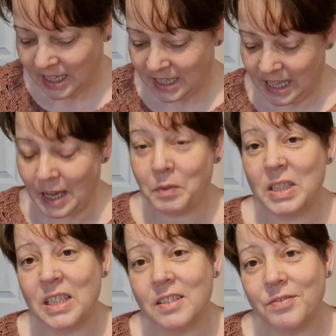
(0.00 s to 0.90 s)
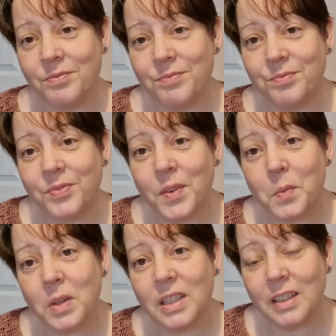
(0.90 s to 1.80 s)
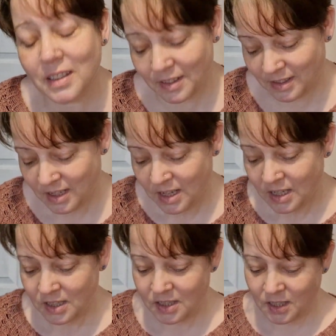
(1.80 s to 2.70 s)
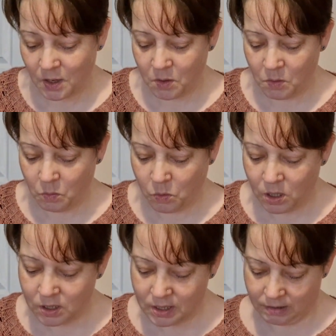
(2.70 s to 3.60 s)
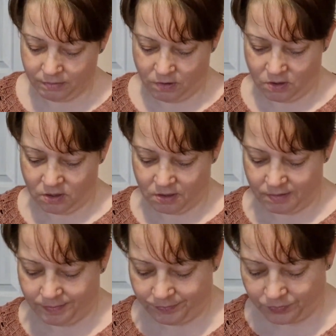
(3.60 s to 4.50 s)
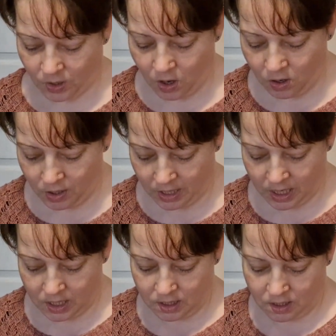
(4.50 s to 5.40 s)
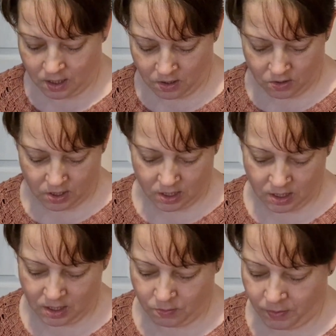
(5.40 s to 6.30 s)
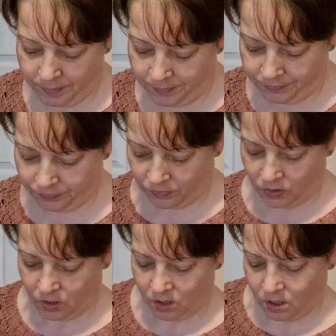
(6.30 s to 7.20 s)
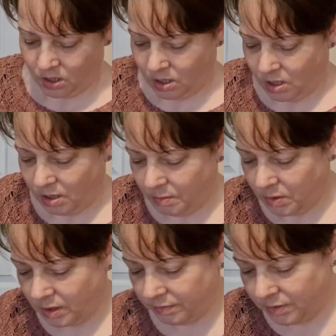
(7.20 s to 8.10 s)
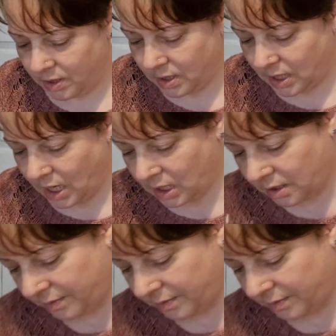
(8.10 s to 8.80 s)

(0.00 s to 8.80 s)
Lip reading: Yeah, we did. We did. So, whilst in France, I started this one. I'm looking for the tag